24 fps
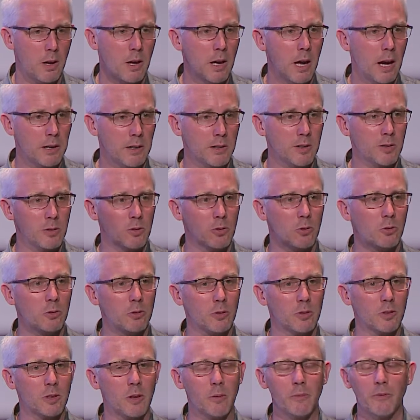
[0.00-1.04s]
And this is also
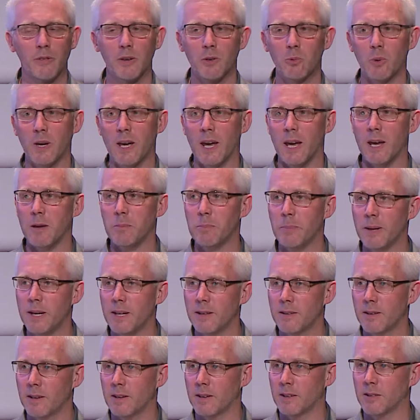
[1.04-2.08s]
something we A/B
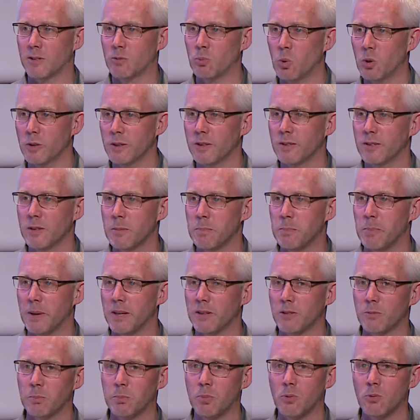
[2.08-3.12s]
test. What is the
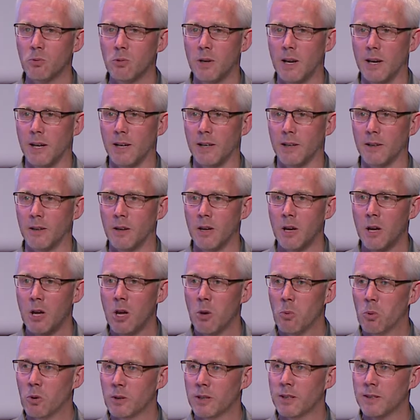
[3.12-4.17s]
best pull line?
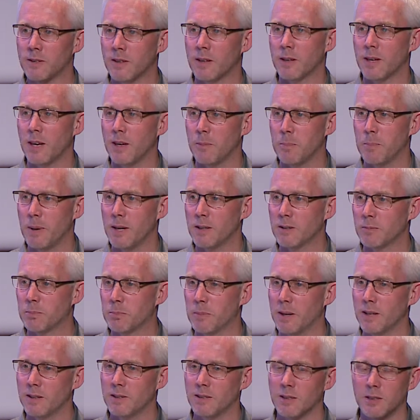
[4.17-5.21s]
What is the best
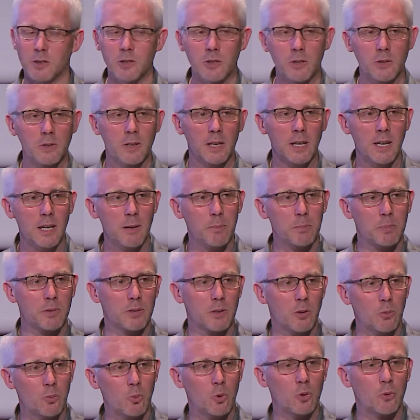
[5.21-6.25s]
message to keep
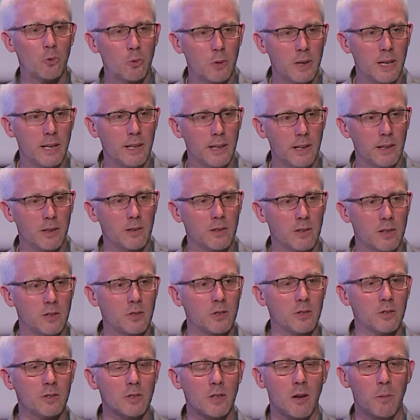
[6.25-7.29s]
someone reading such a
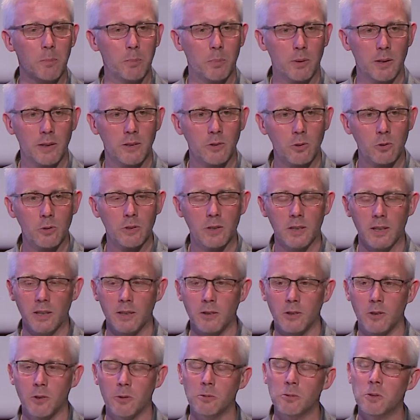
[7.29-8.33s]
sample and
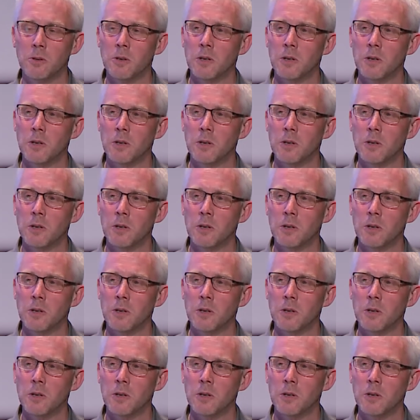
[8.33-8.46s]
continue?